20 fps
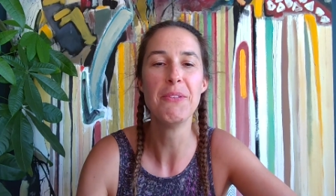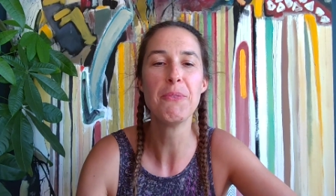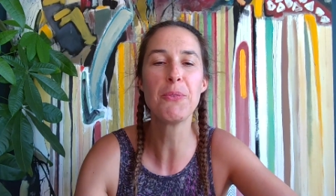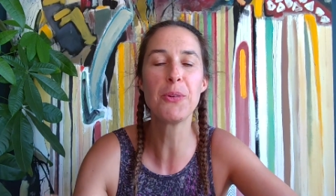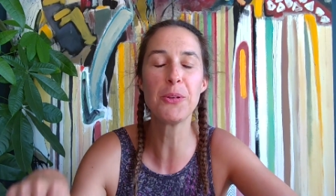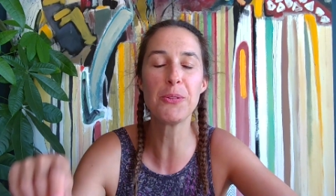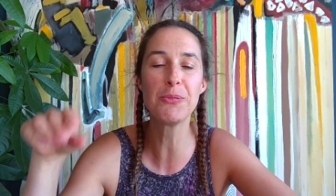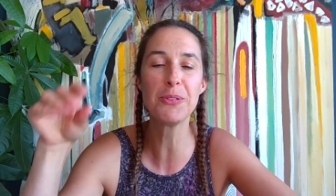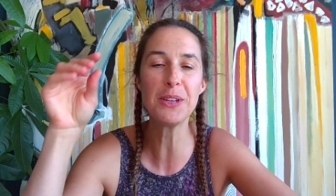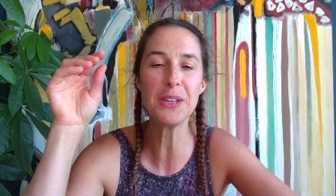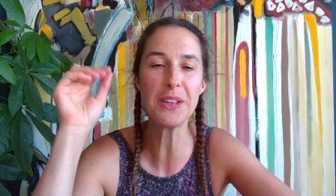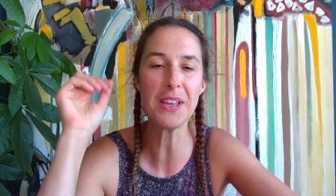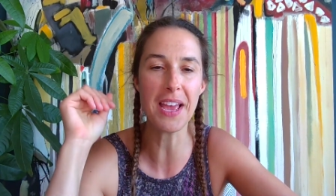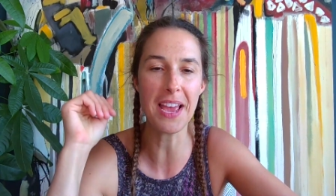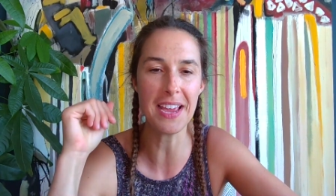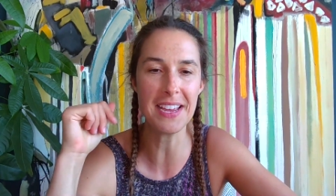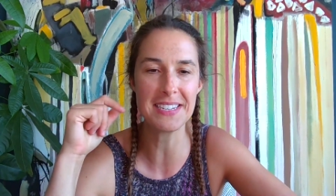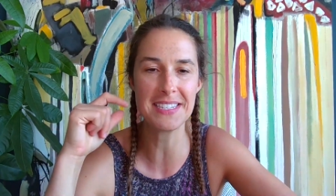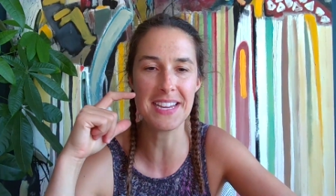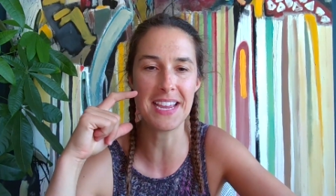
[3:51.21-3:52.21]
We're real
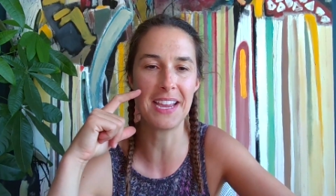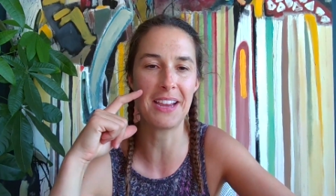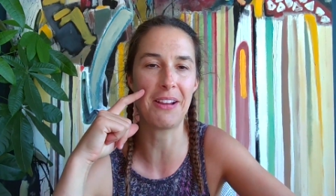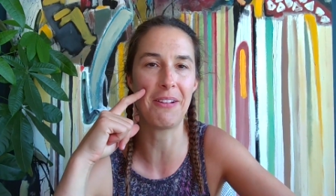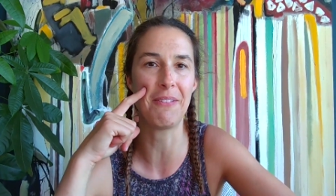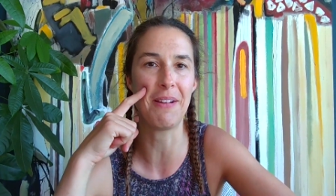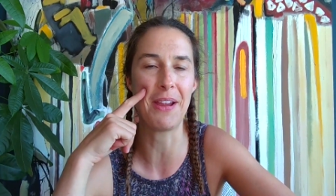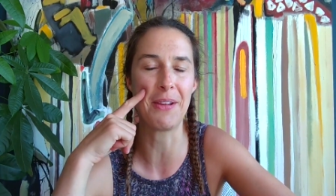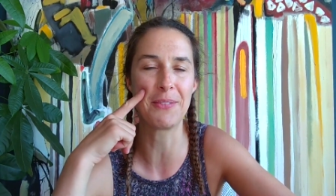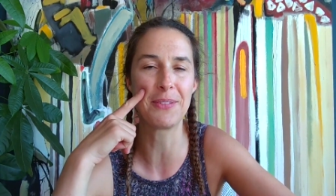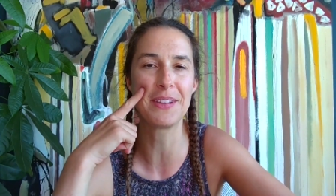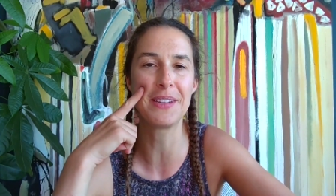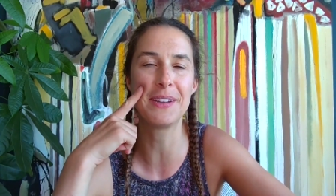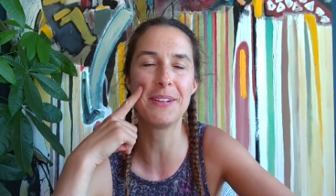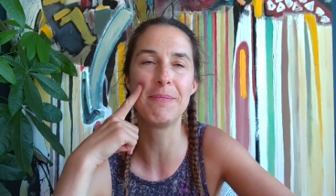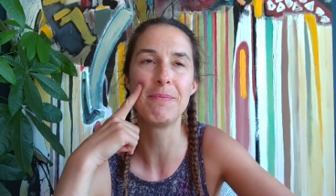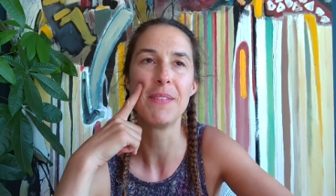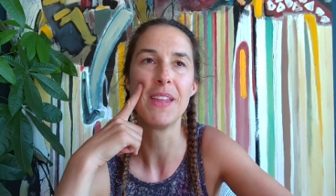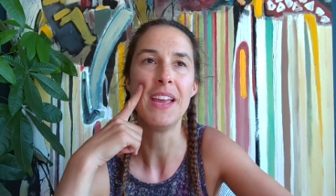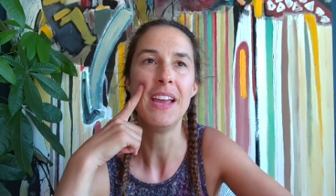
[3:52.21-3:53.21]
high tech around
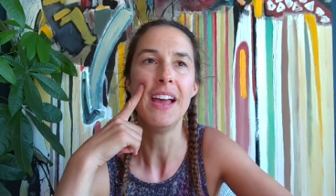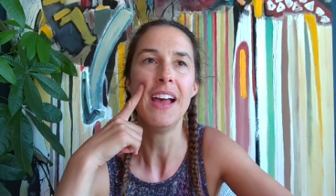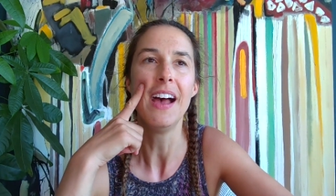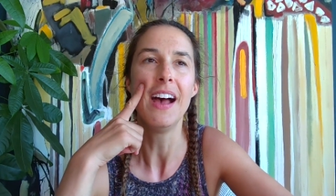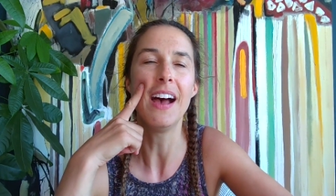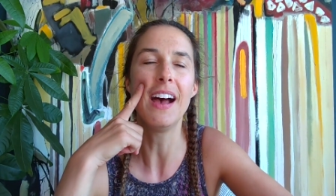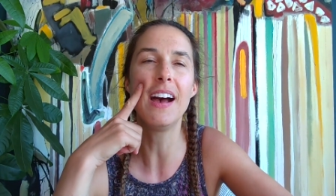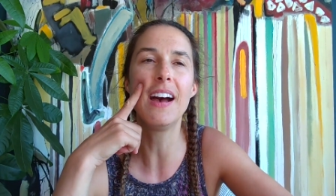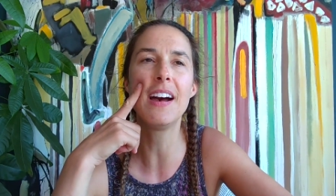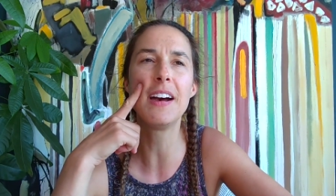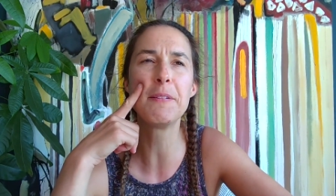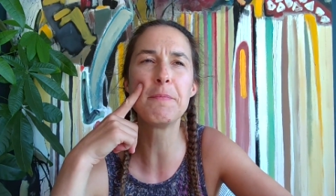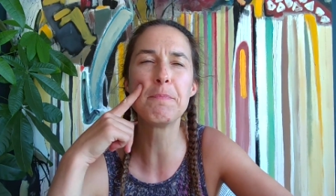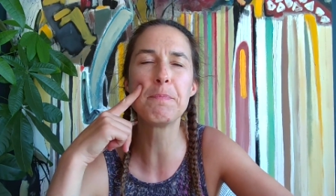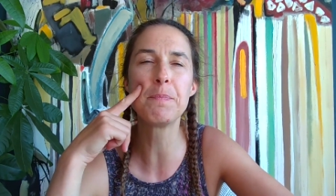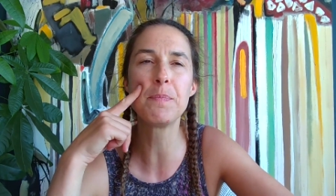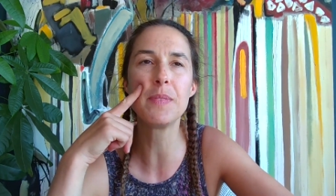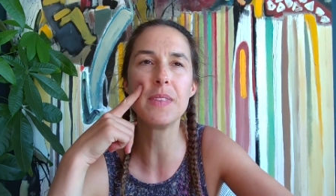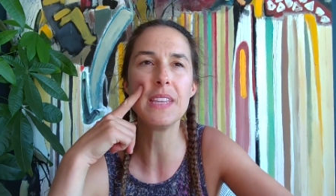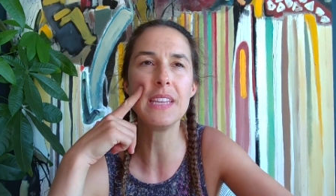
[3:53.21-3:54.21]
here.
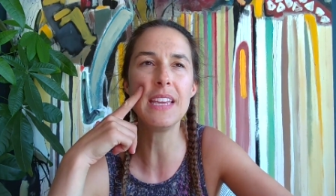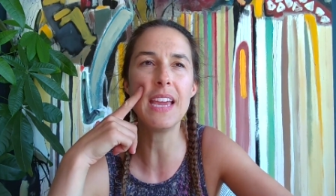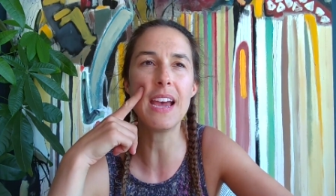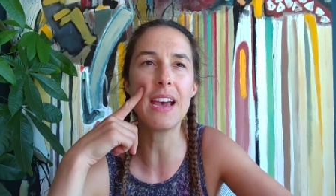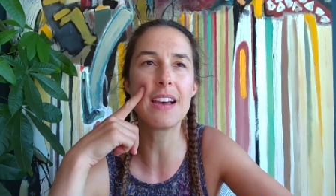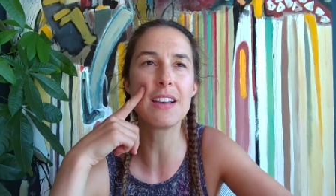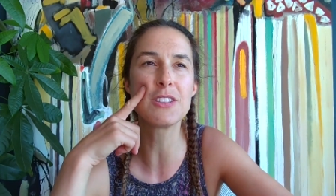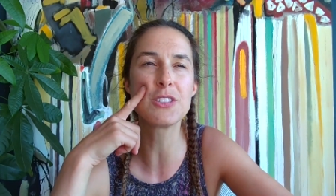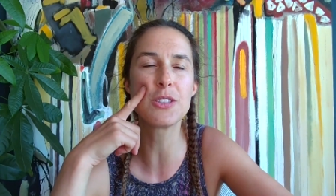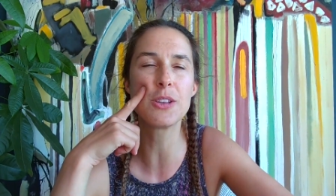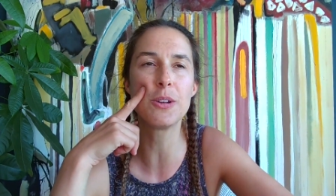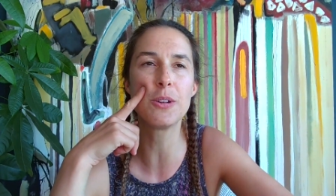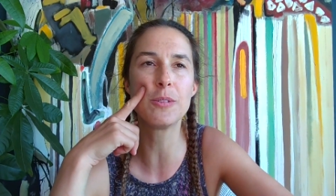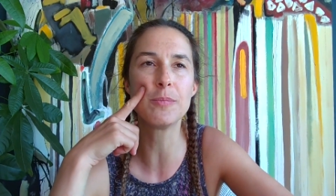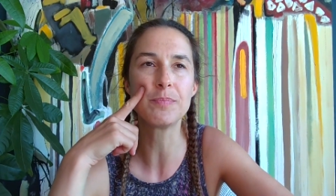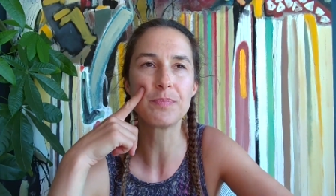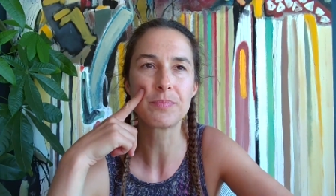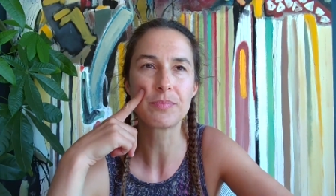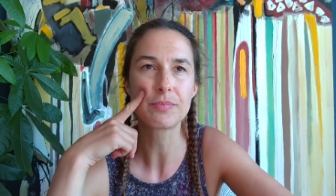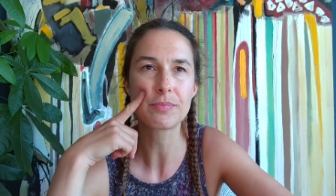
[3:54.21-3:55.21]
Um, yeah, so